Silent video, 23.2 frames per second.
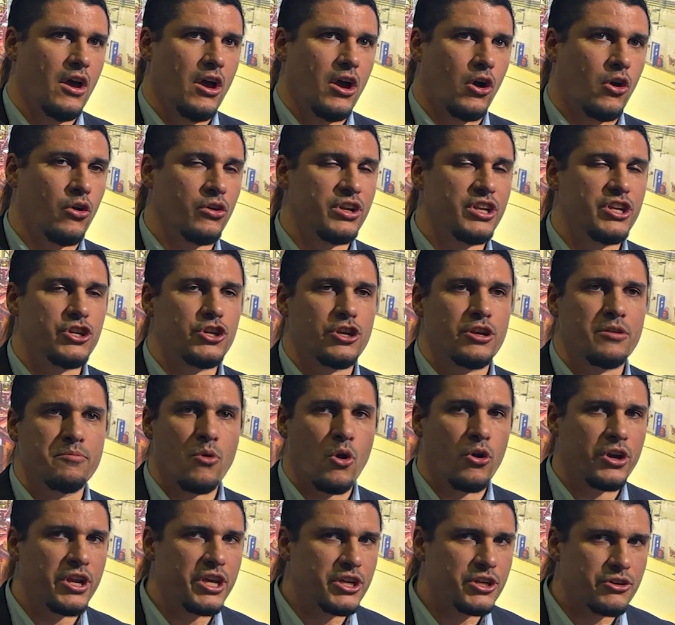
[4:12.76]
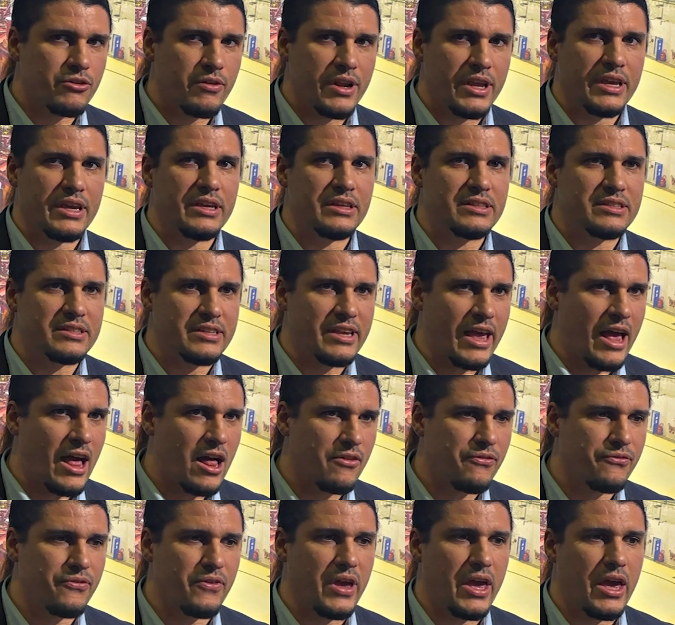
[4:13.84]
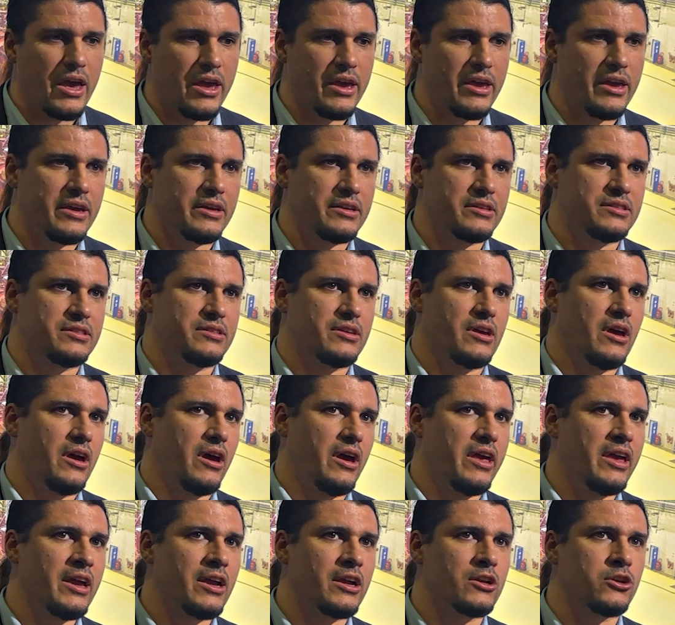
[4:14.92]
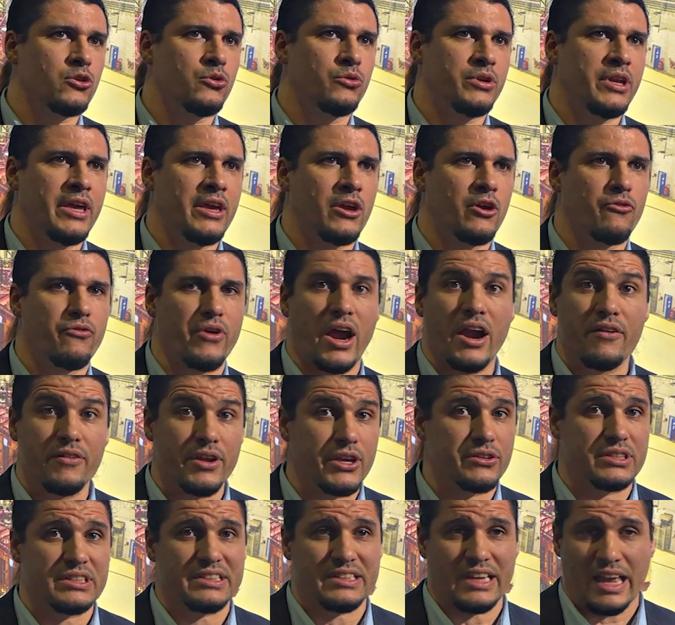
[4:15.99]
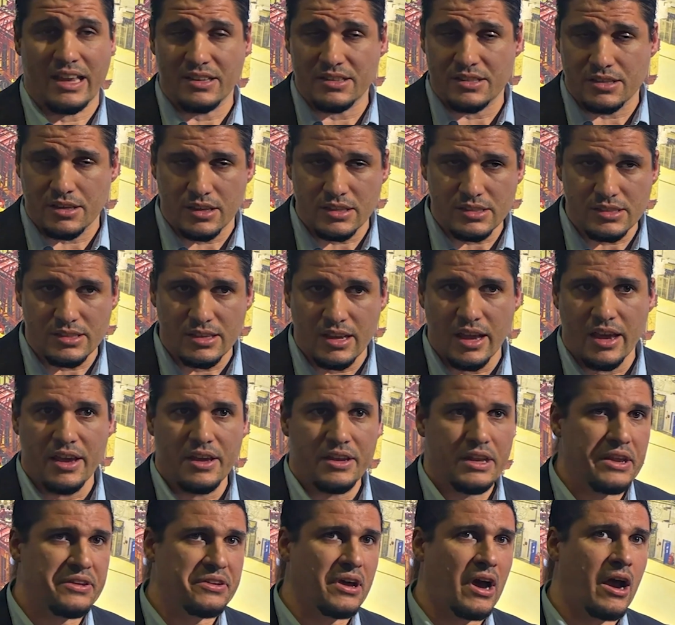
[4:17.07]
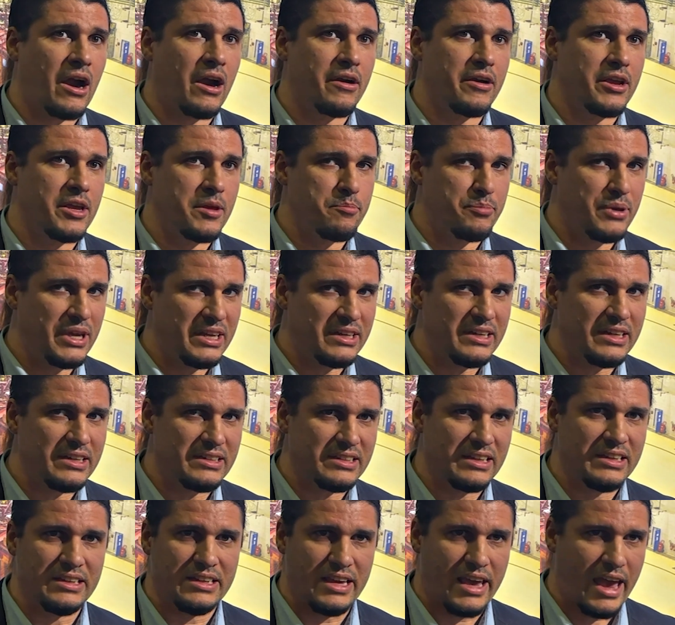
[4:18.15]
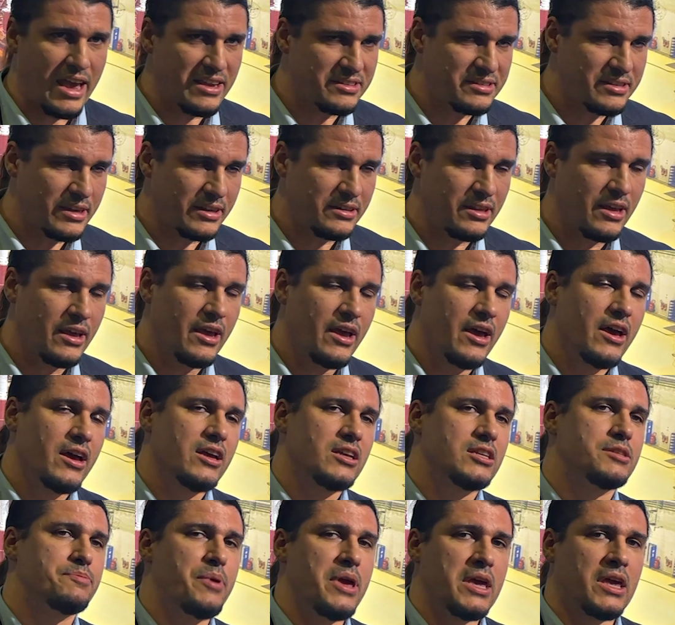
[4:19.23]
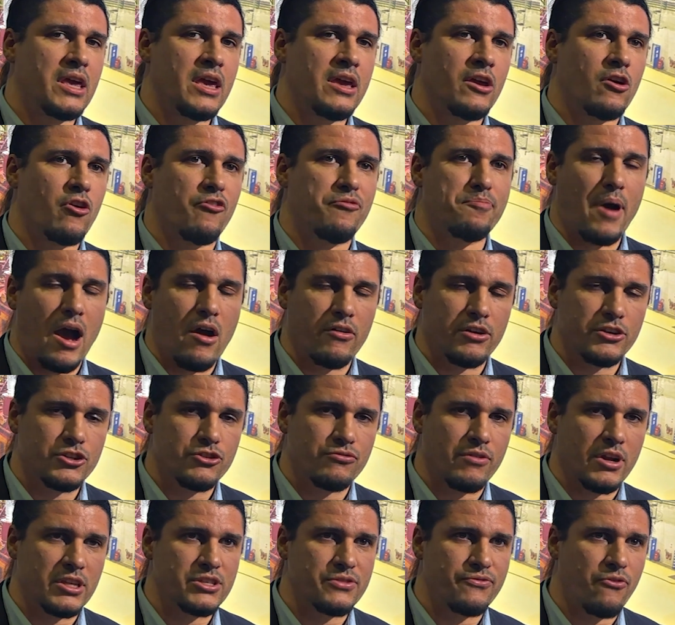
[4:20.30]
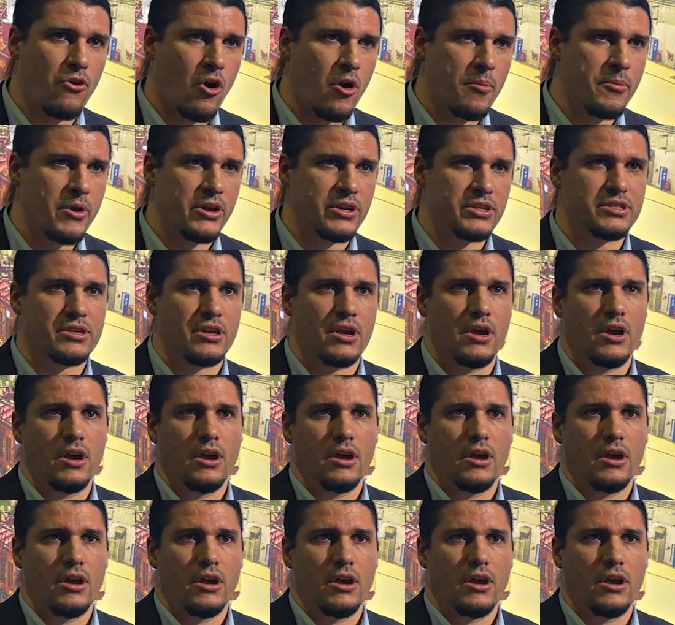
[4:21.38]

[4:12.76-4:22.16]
Condition monitoring itself is including various sensors that are embedded in the asset. Speaking of power transformers,